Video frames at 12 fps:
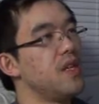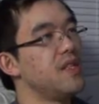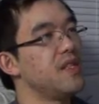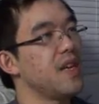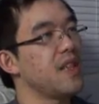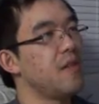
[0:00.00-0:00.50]

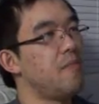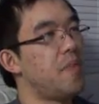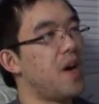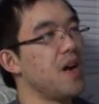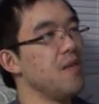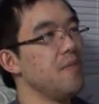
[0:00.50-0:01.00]
is like the
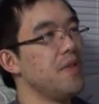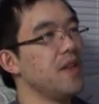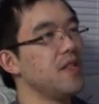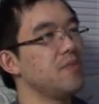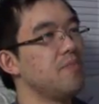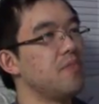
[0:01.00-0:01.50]
bottom
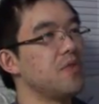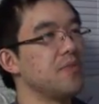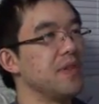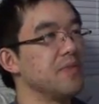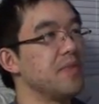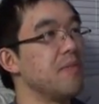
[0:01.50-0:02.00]
thing
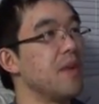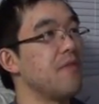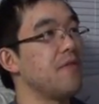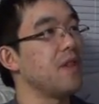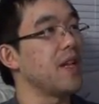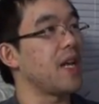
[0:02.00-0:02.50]
supposed to be
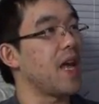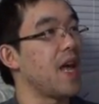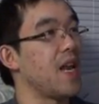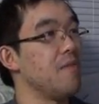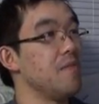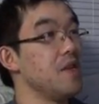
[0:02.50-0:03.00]
meant for like
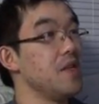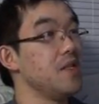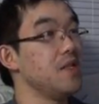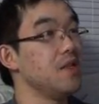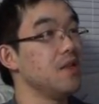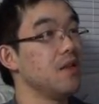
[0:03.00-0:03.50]

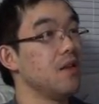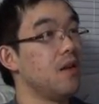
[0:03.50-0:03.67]
enemies?